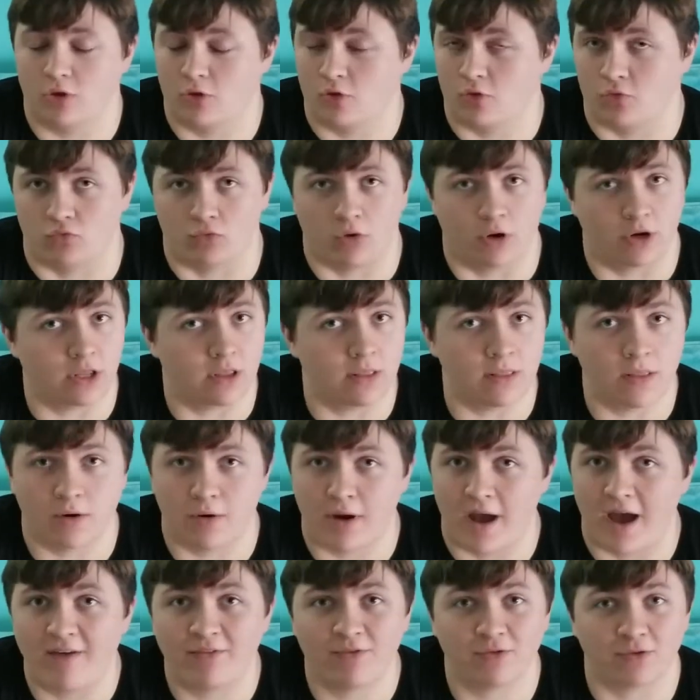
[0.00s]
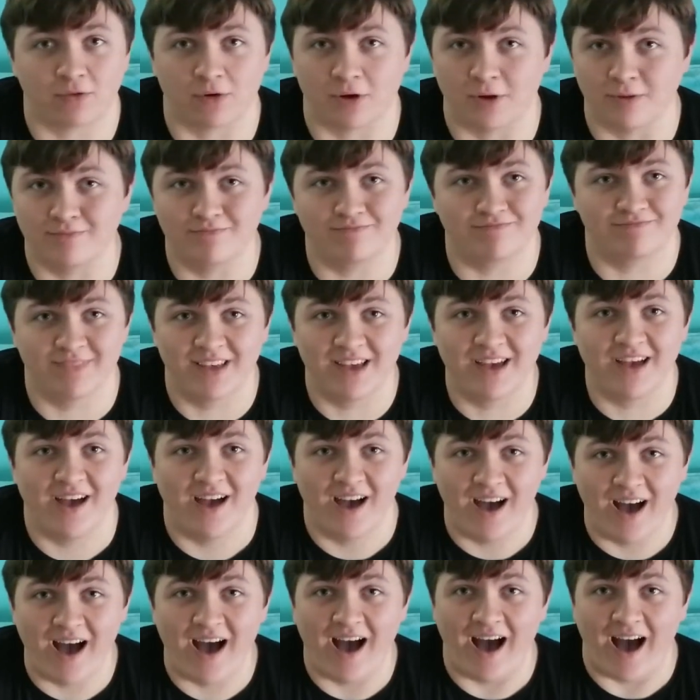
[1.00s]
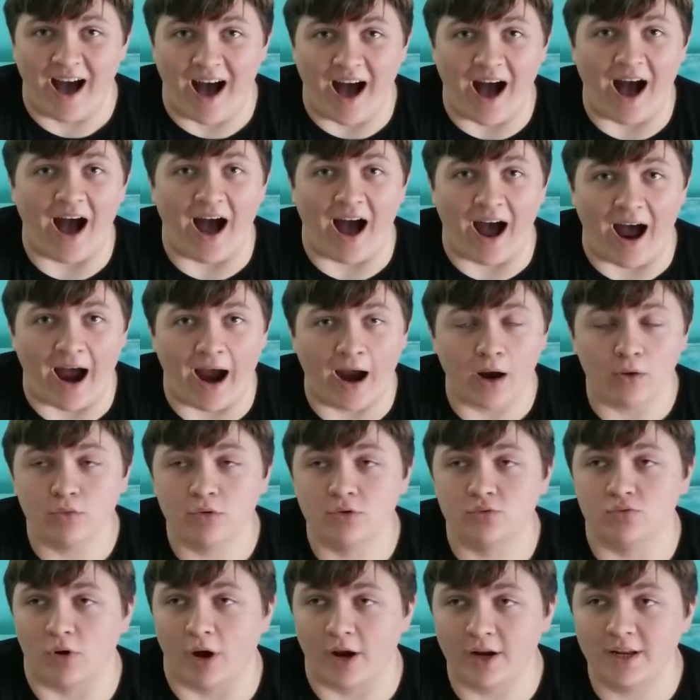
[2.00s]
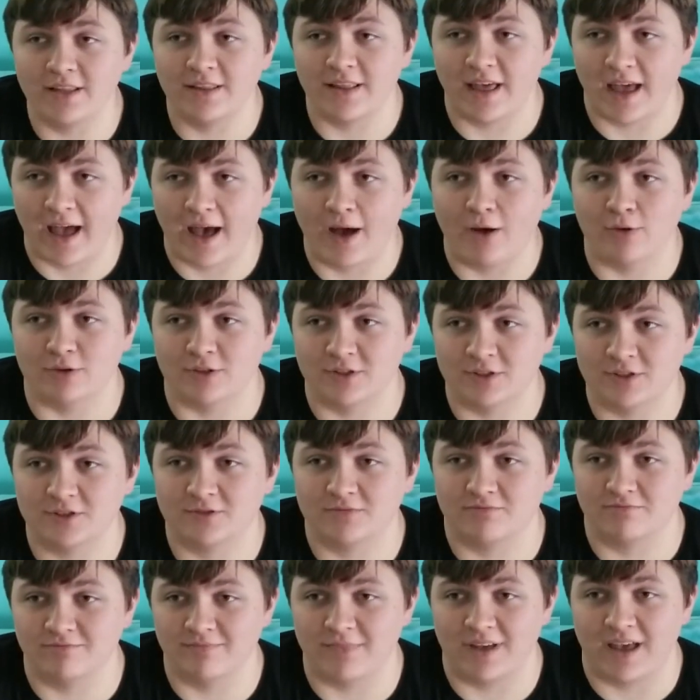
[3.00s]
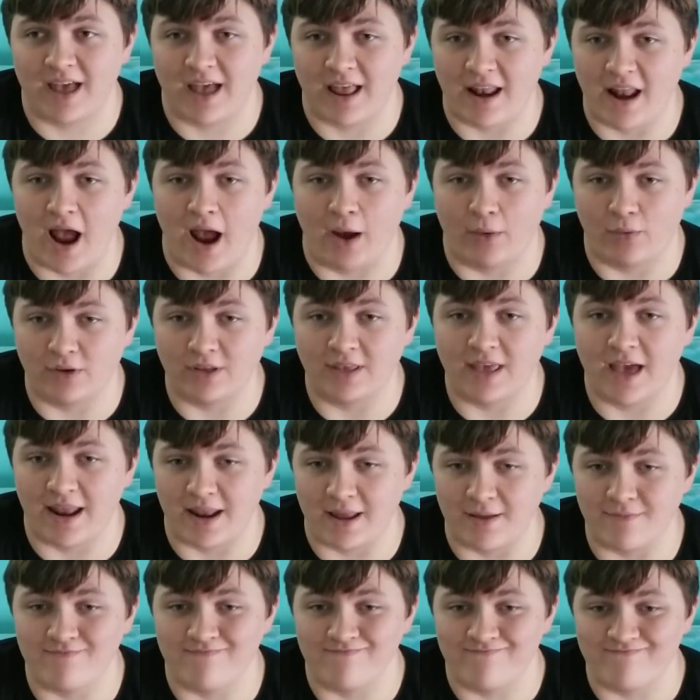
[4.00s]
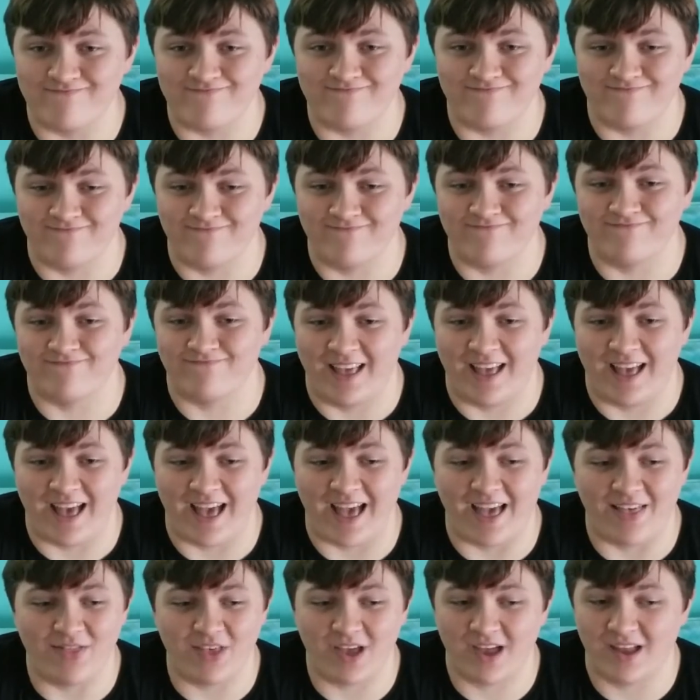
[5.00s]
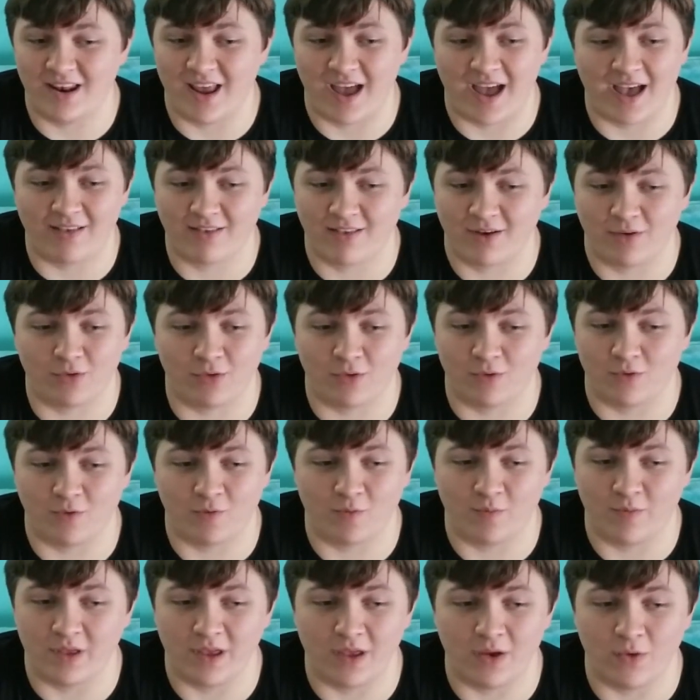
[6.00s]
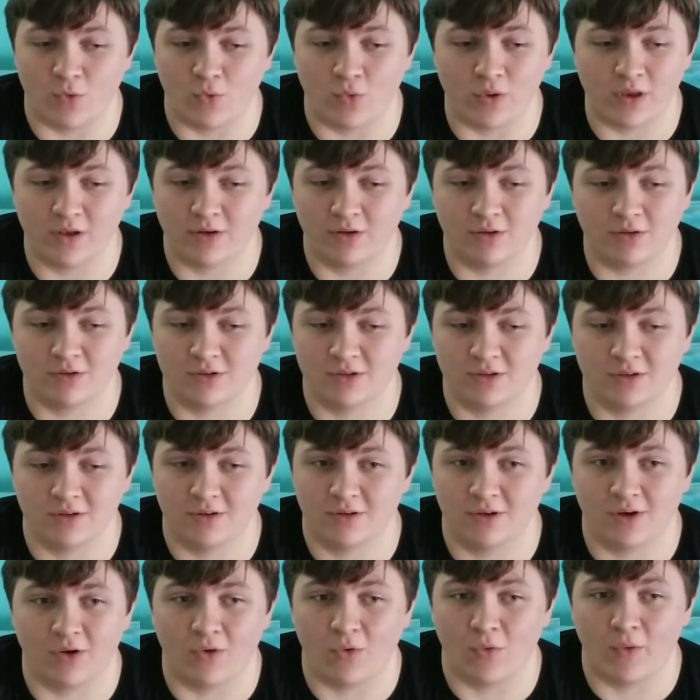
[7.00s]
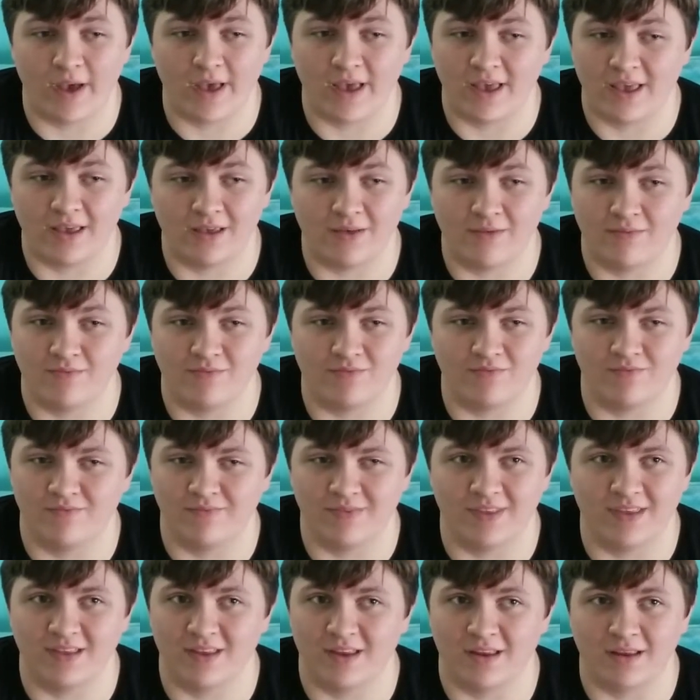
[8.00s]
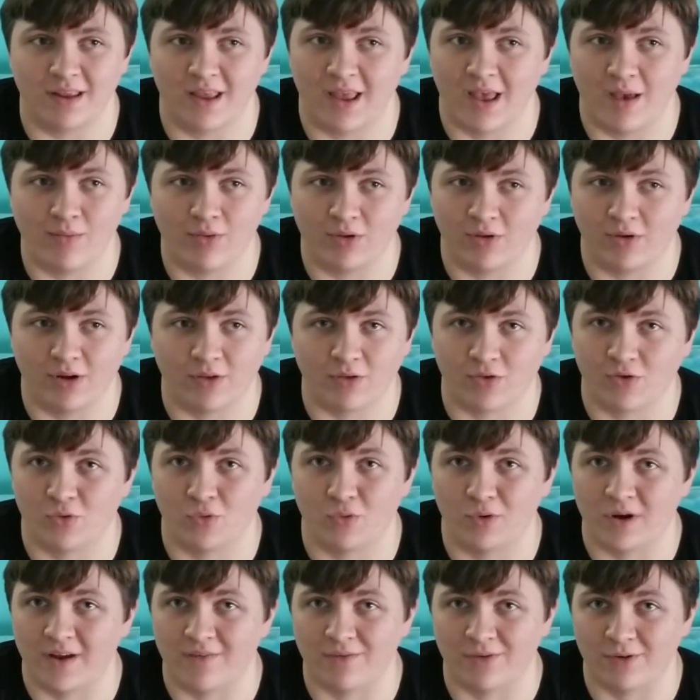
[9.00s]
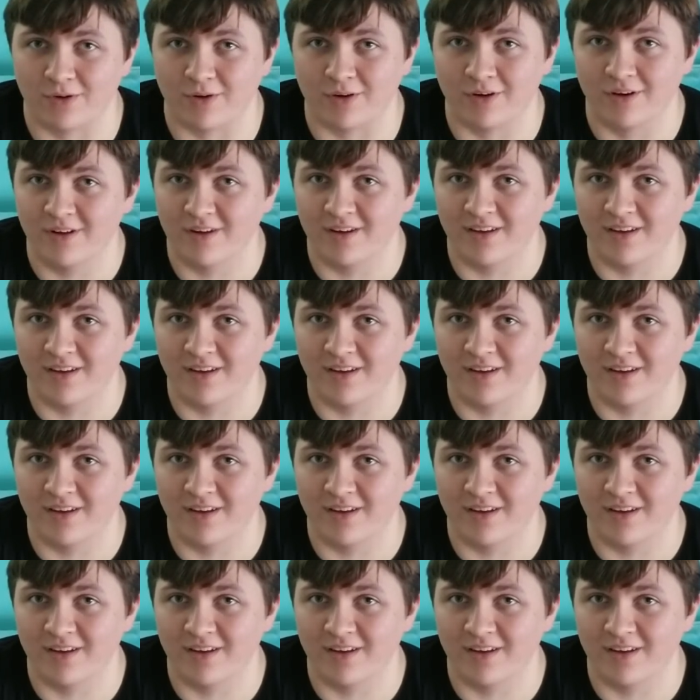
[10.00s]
run in there after it. I would run in the house and I would get it. And then as I was being wheeled away in an ambulance or whatever,